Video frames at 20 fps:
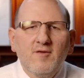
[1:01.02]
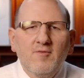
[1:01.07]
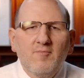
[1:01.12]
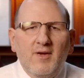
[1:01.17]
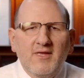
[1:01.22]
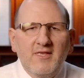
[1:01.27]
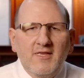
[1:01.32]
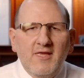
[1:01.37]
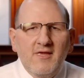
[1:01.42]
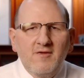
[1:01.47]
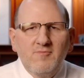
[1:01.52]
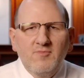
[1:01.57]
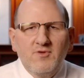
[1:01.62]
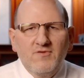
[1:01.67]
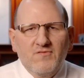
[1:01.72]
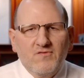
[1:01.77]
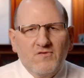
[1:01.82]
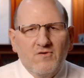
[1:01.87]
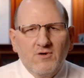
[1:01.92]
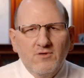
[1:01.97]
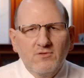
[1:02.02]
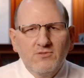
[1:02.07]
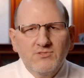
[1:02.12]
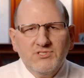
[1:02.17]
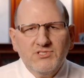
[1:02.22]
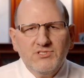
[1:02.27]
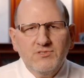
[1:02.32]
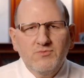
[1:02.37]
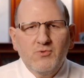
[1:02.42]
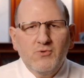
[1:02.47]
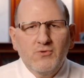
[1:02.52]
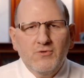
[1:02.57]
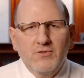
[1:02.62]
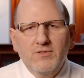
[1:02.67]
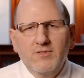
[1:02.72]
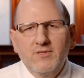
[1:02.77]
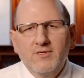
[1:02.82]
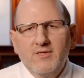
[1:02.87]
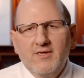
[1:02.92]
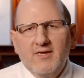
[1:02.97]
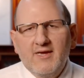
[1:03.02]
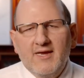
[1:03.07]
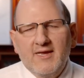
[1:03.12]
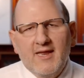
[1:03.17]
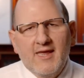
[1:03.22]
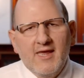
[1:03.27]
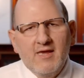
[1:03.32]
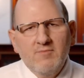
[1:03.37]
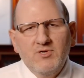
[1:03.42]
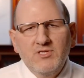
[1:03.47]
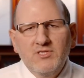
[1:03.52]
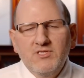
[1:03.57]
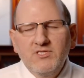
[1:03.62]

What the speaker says: my name is Carlos Zamor, and I am a